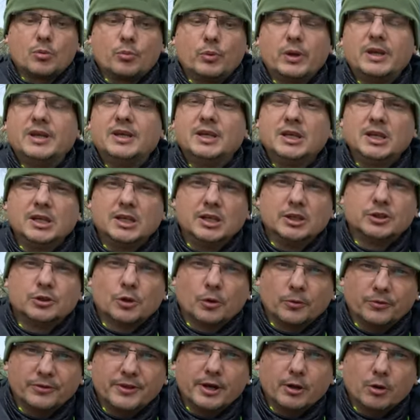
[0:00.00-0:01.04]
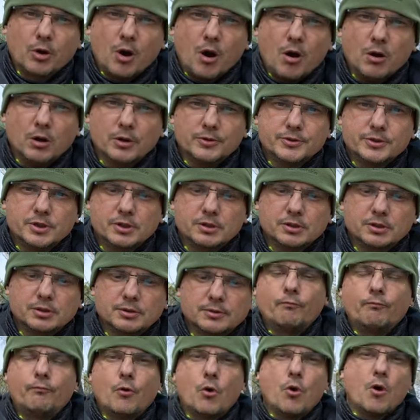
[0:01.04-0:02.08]
We need it on the road.
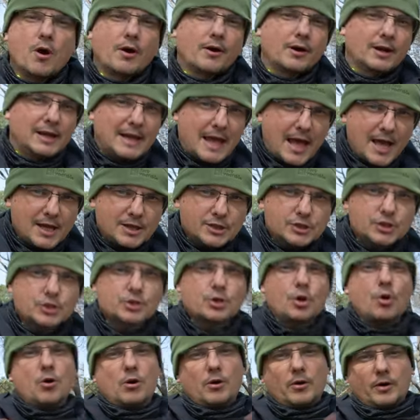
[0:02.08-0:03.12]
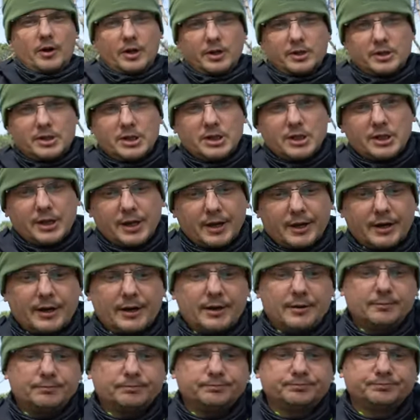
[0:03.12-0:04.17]
For lunch or a
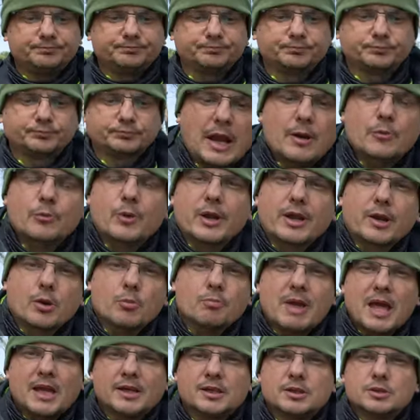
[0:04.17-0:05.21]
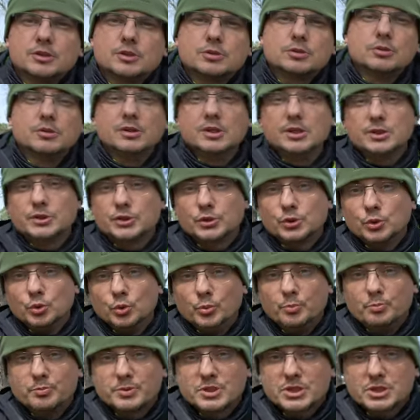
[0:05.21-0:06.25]
dinner, I recommend it to eat
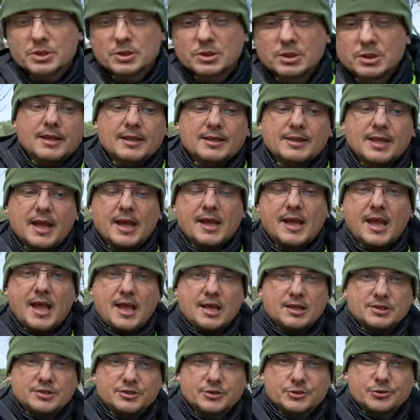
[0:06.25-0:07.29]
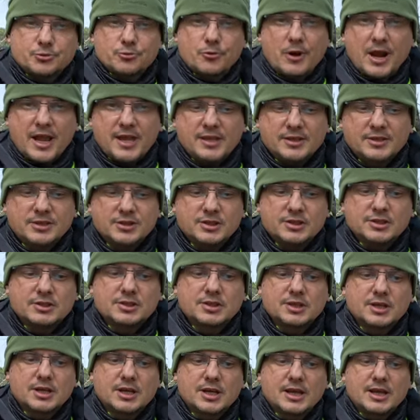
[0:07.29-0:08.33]
soups. They add strength
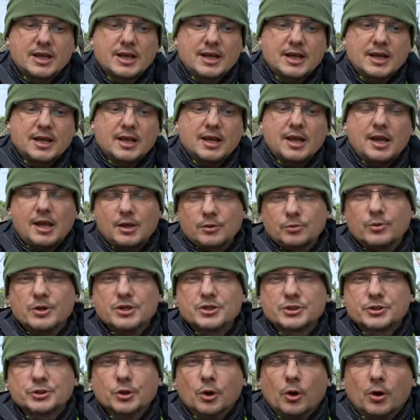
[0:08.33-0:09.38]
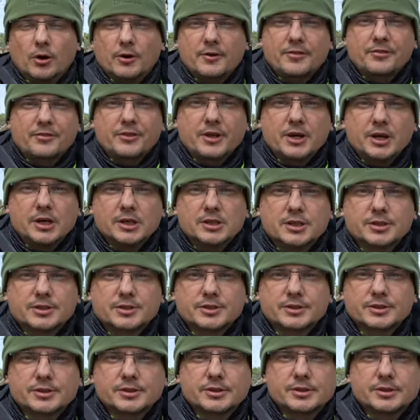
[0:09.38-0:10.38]
and restore thirst.